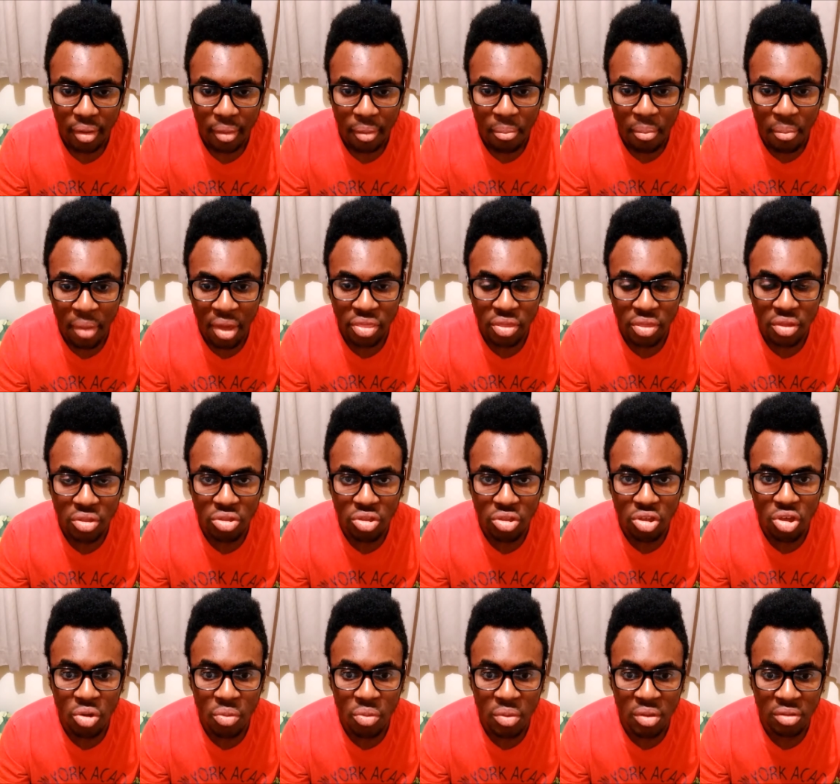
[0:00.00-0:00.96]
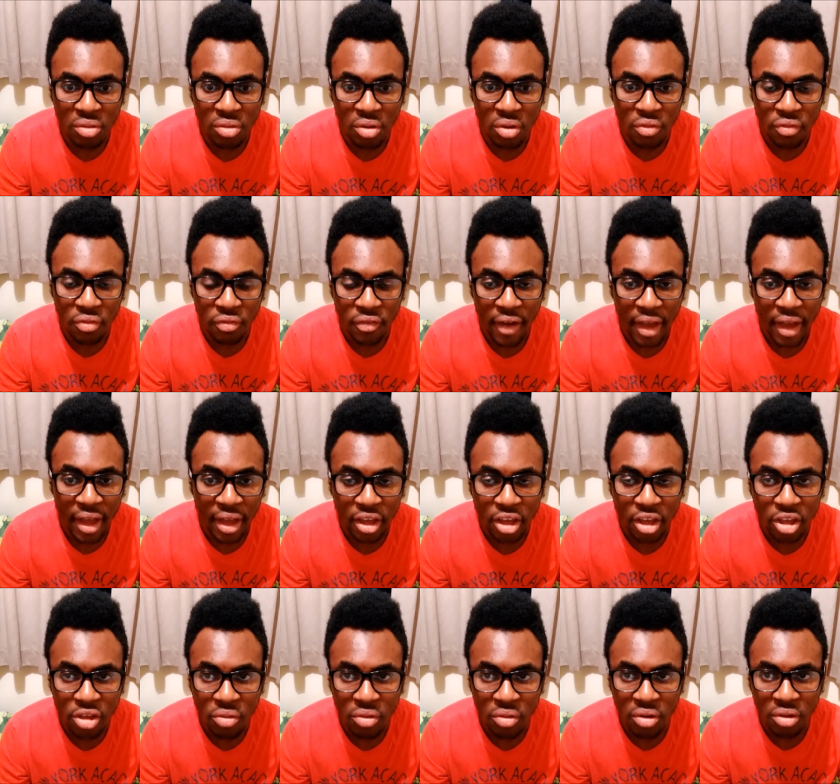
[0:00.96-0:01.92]
Method two is good for
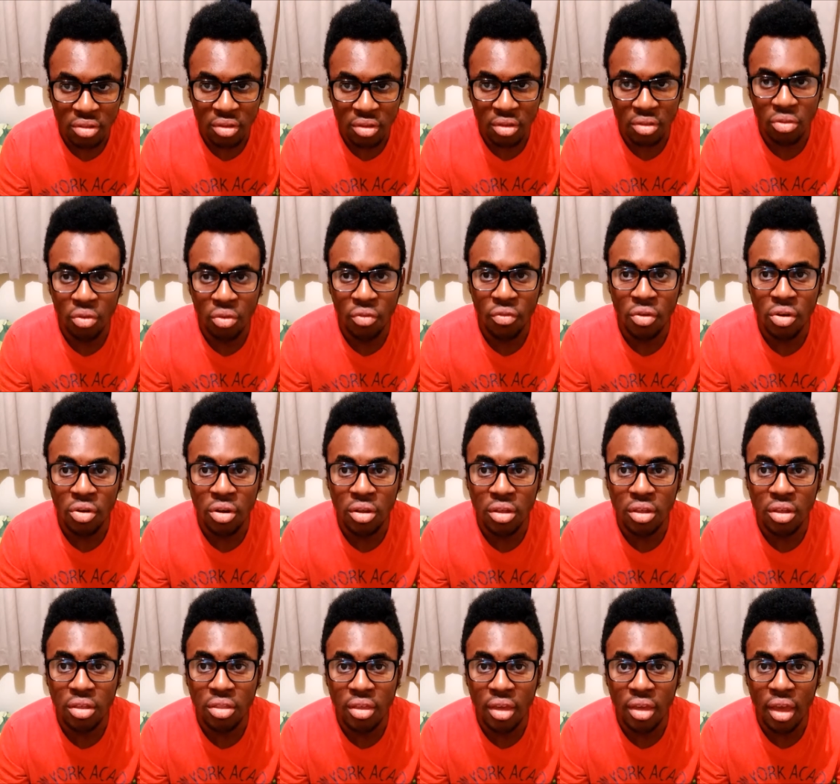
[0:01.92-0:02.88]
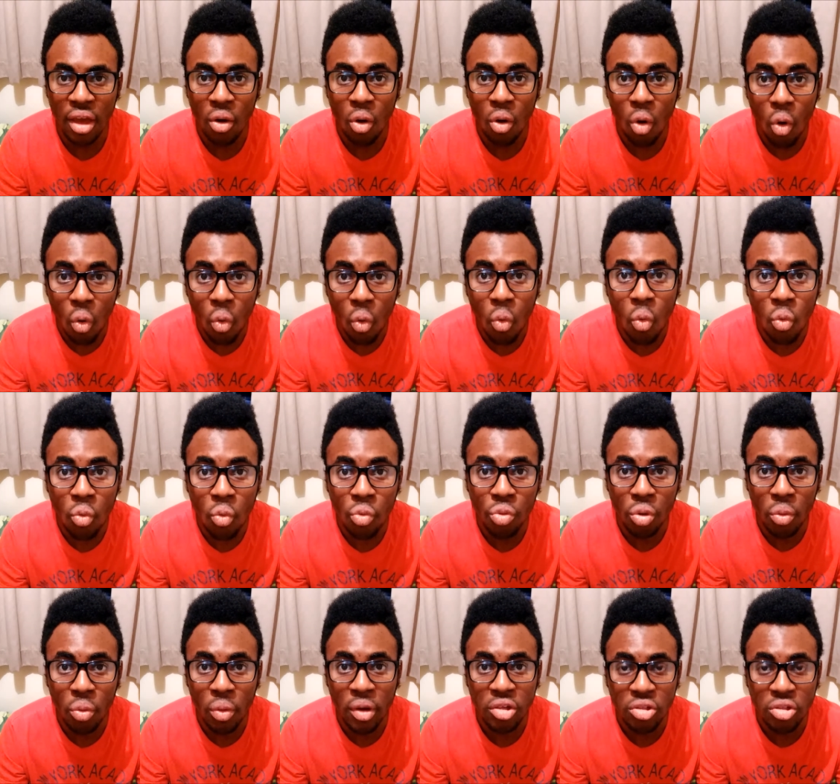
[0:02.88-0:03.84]
accuracy, so if you're looking to get all the
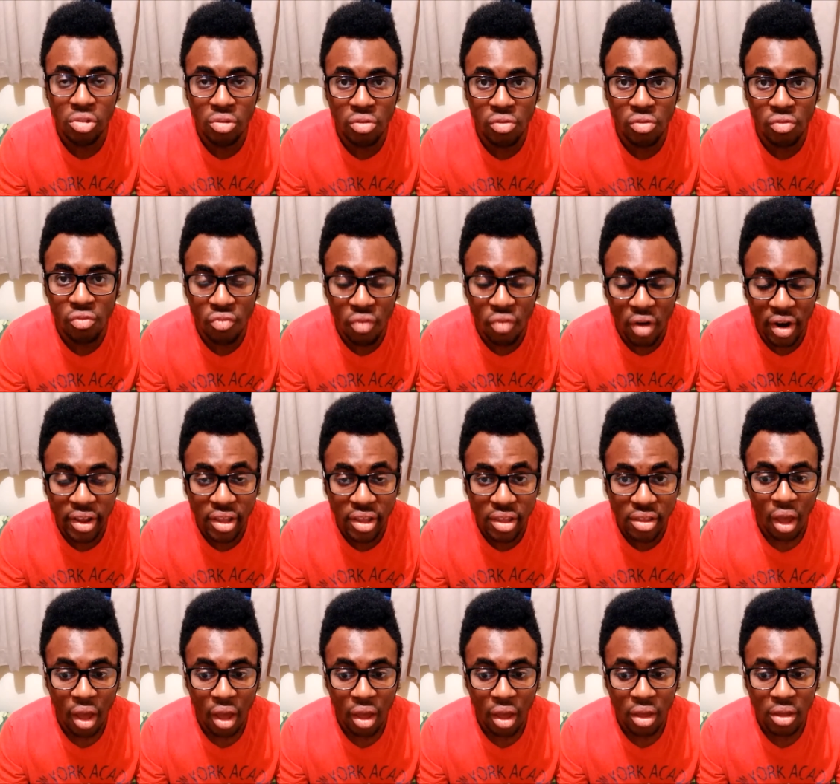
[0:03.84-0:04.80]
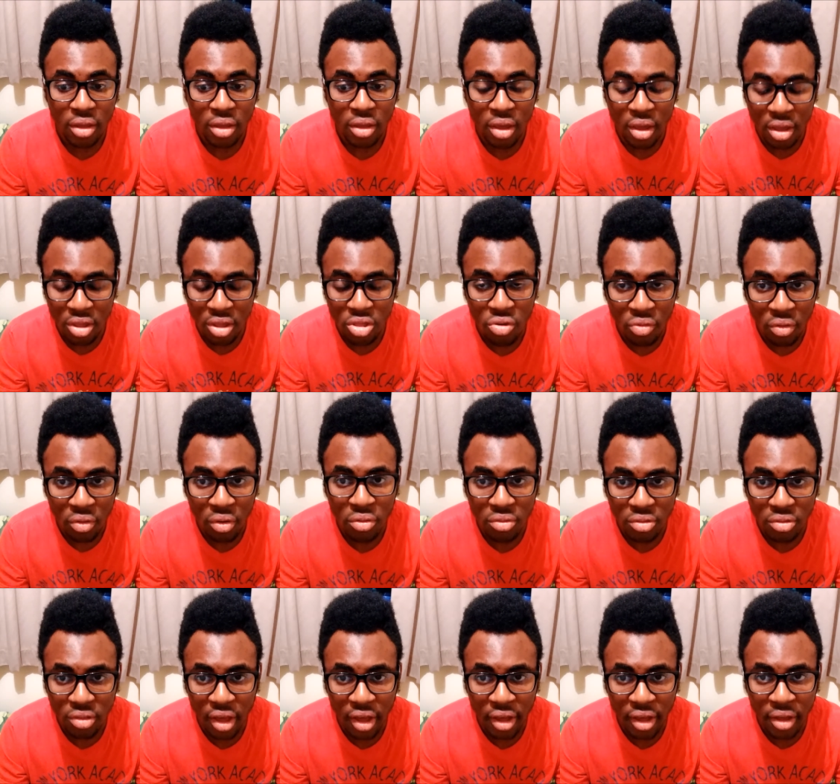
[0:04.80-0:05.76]
questions right in your own
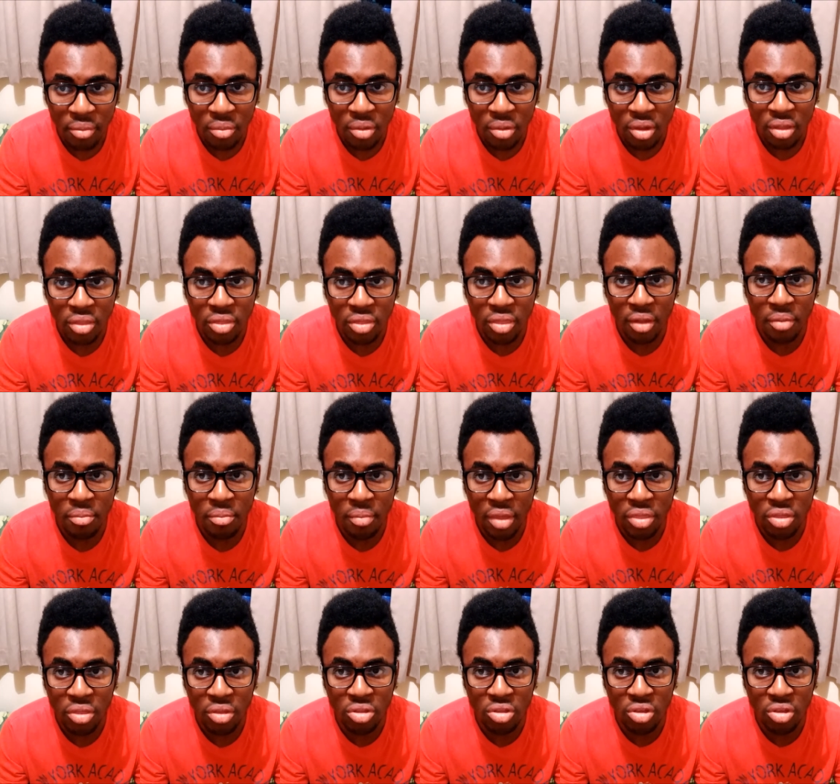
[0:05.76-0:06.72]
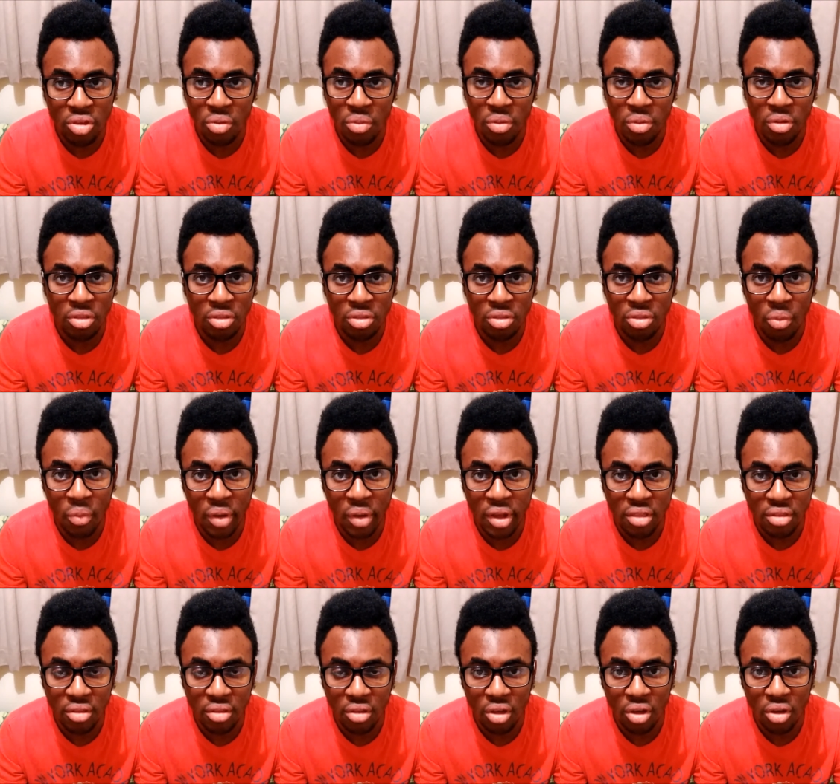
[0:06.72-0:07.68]
time, then method two is the way
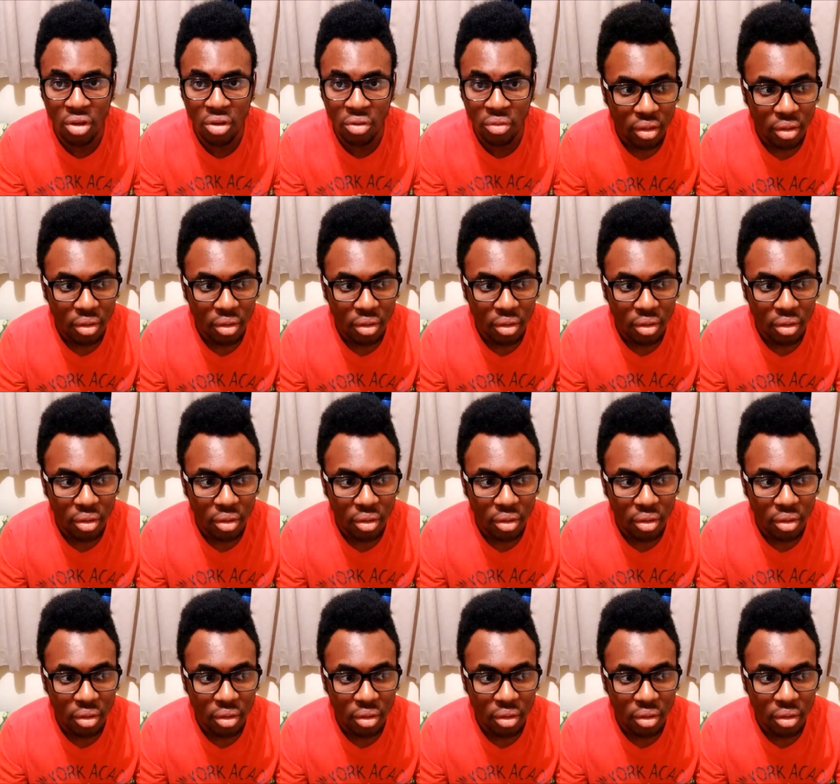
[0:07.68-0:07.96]
to go.